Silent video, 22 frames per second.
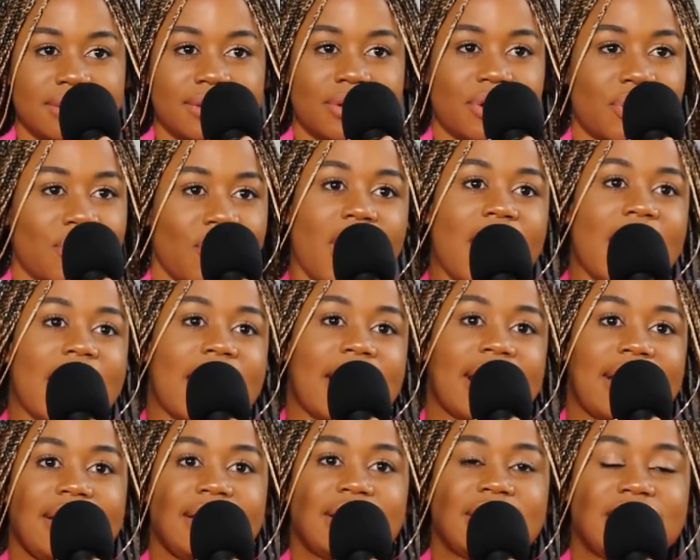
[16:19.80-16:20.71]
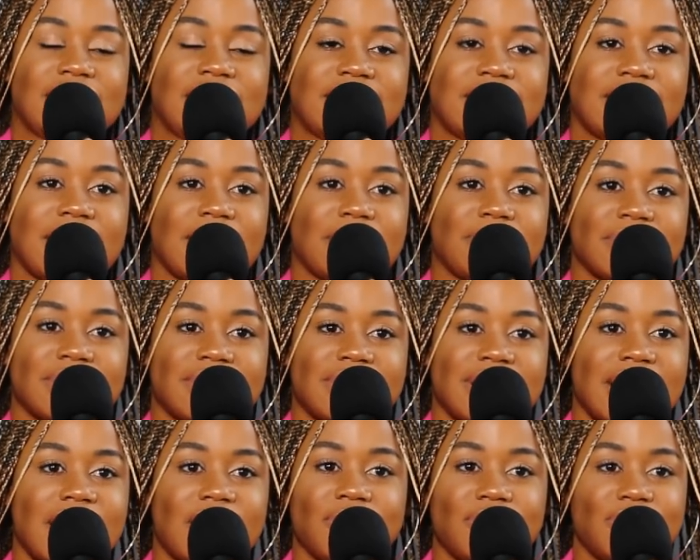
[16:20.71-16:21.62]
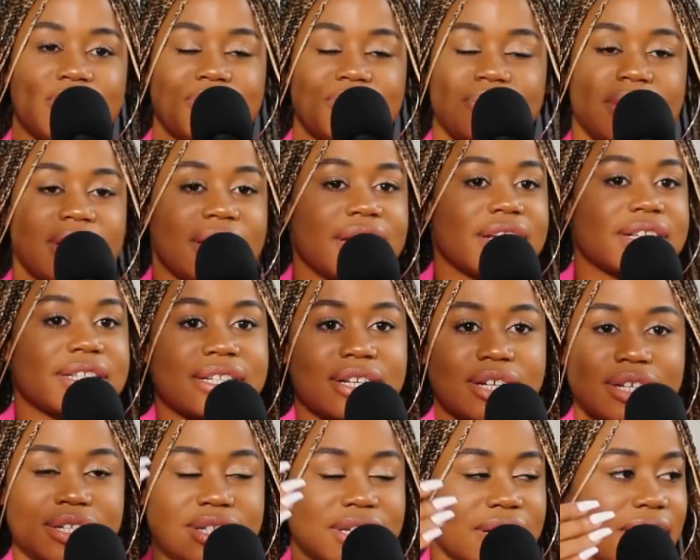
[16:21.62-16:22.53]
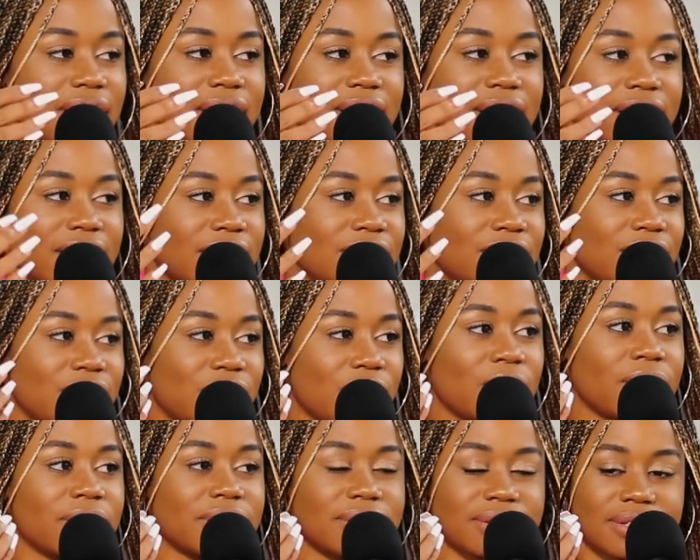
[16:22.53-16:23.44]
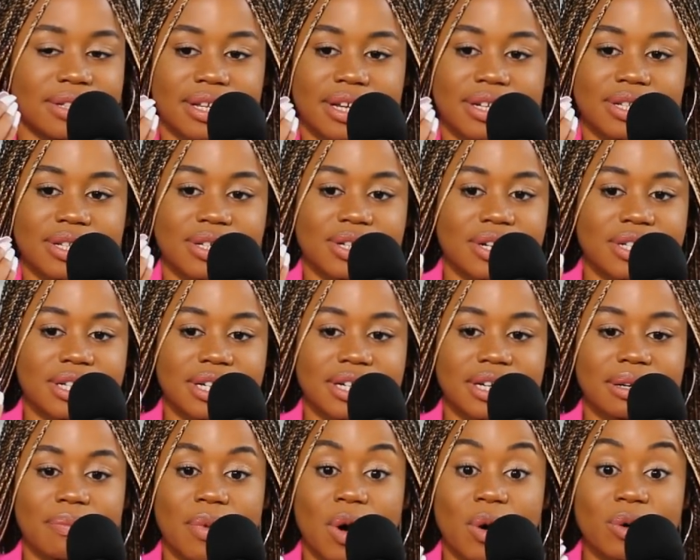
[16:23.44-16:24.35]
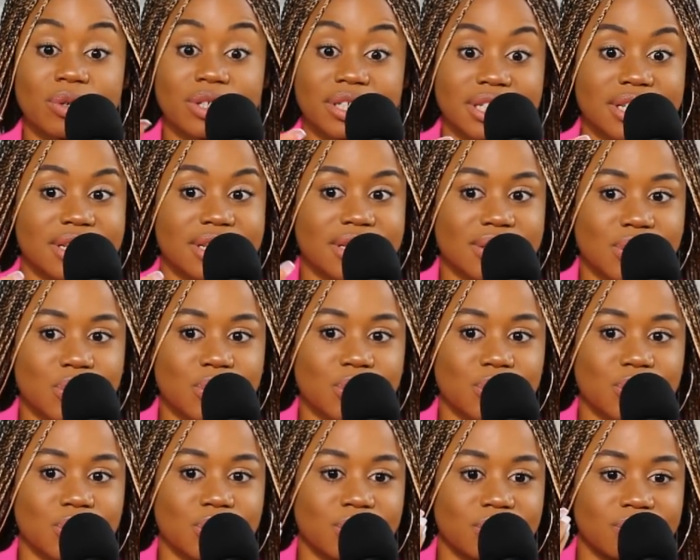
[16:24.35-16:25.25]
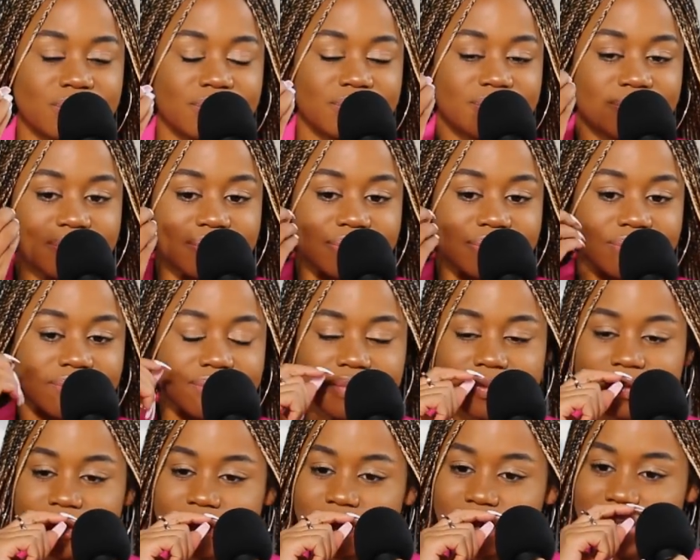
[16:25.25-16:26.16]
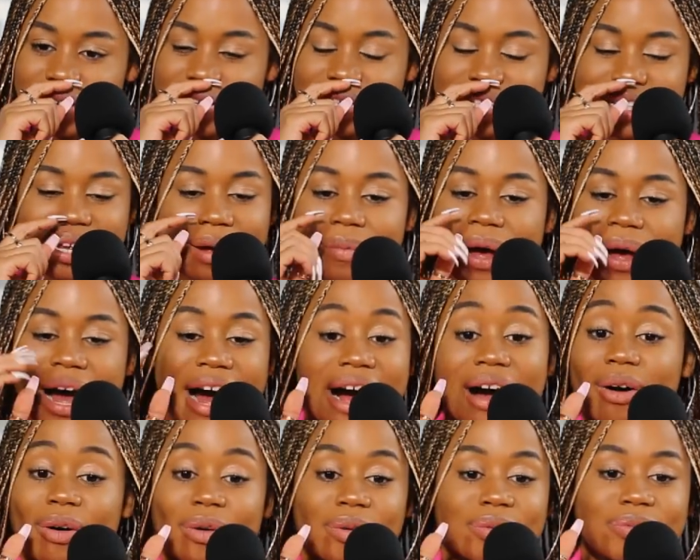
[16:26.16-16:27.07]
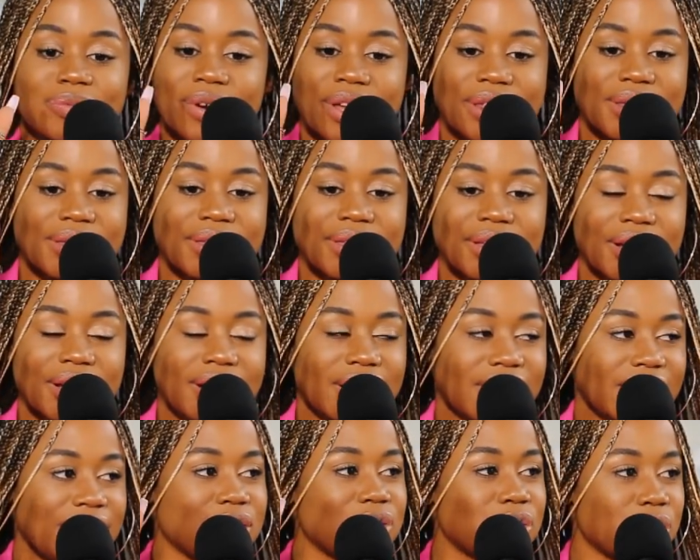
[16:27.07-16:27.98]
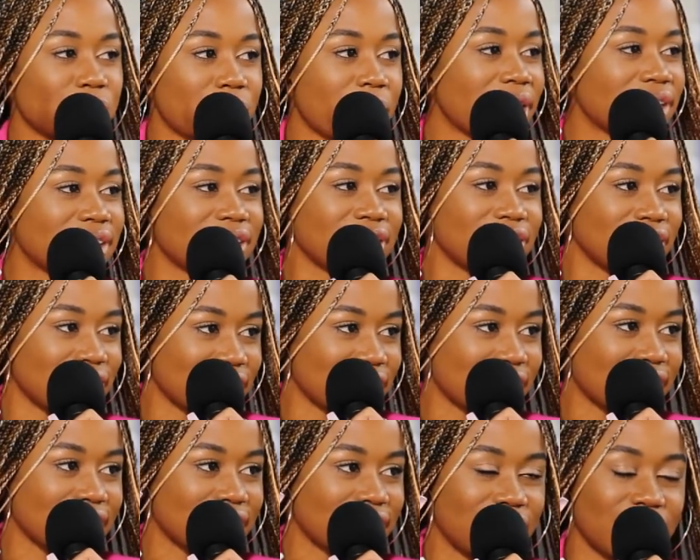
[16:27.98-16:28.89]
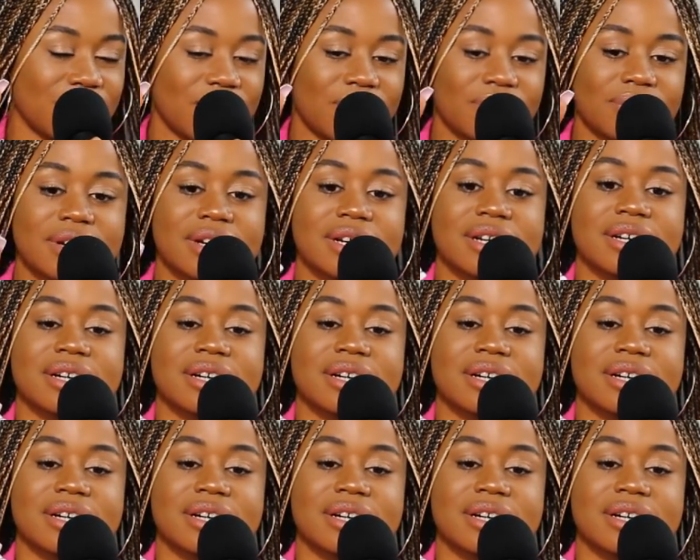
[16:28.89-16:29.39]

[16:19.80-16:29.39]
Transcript: cry, it could tell you this, it could tell, you know, there's certain emotions to somehow with instrumentals, you know,